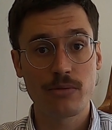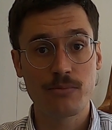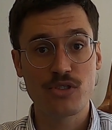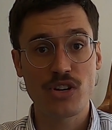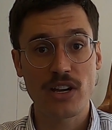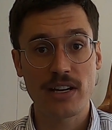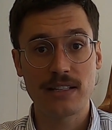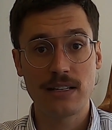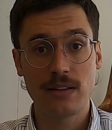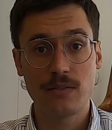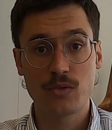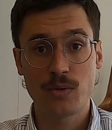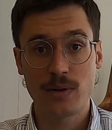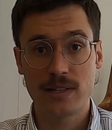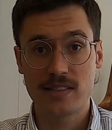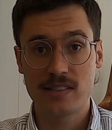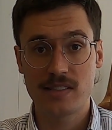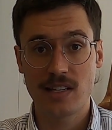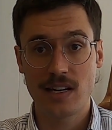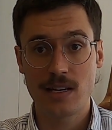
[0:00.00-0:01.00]
objectives
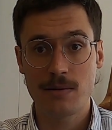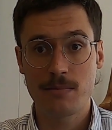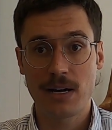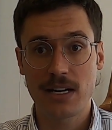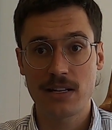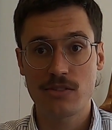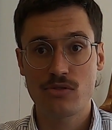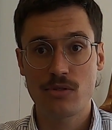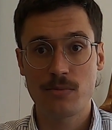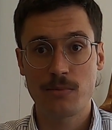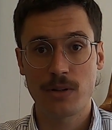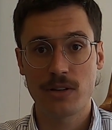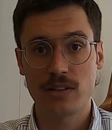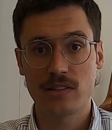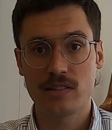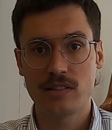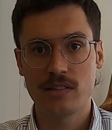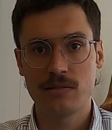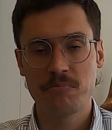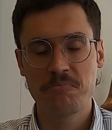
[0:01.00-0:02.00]
when setting monetary
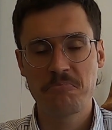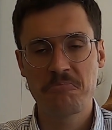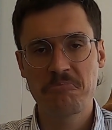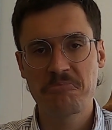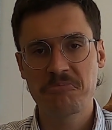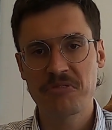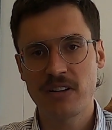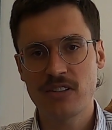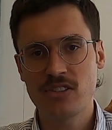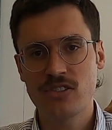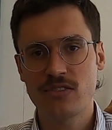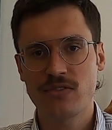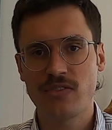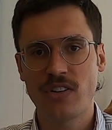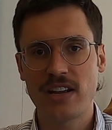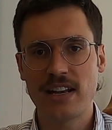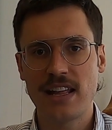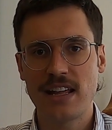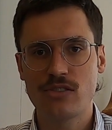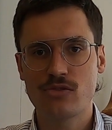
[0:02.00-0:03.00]
policy, such as
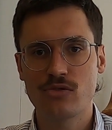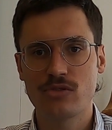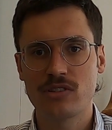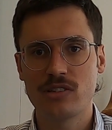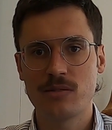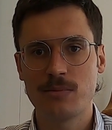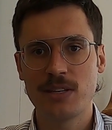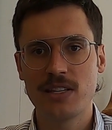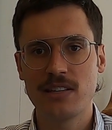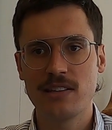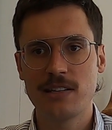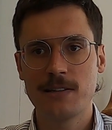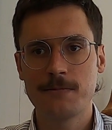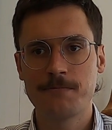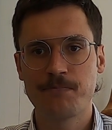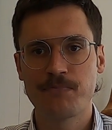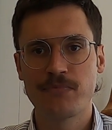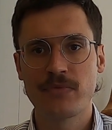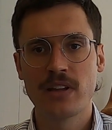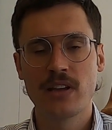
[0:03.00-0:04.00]
financial stability.
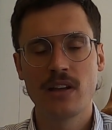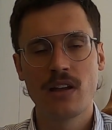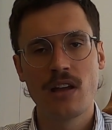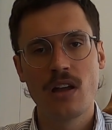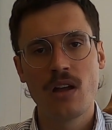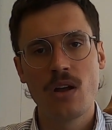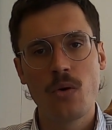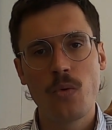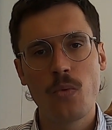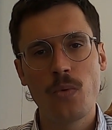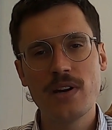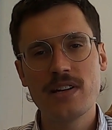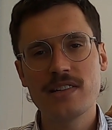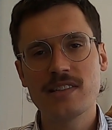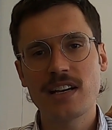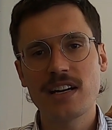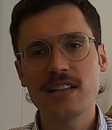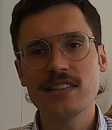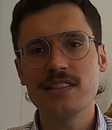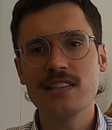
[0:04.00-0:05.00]
We
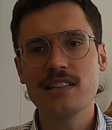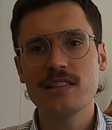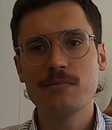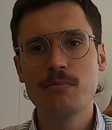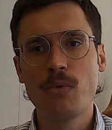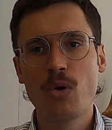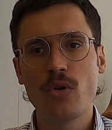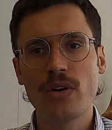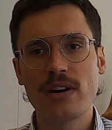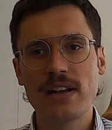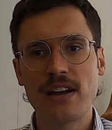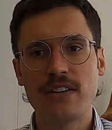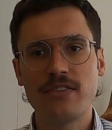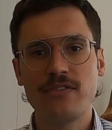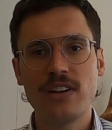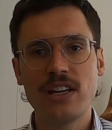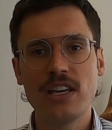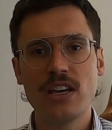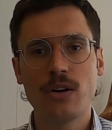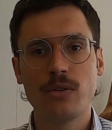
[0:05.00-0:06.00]
discussed this more in our
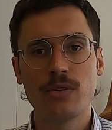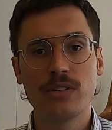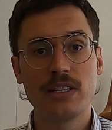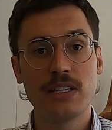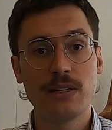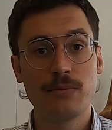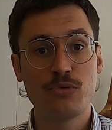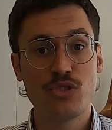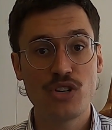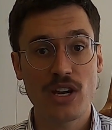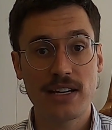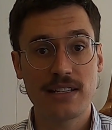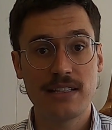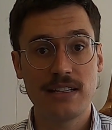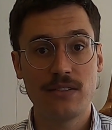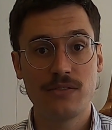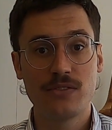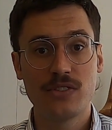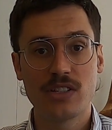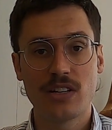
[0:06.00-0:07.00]
video on the
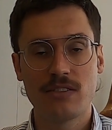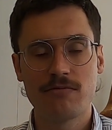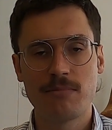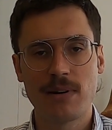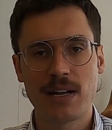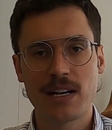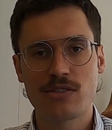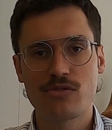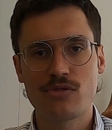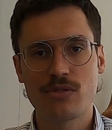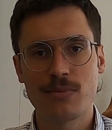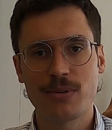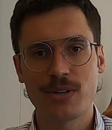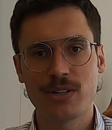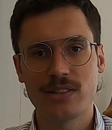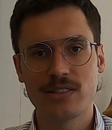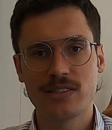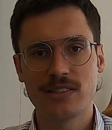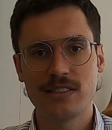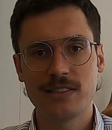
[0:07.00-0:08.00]
objectives of monetary
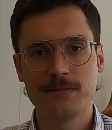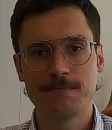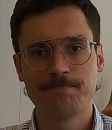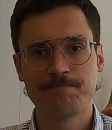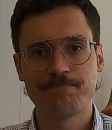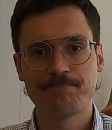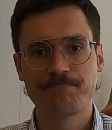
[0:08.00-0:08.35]
policy.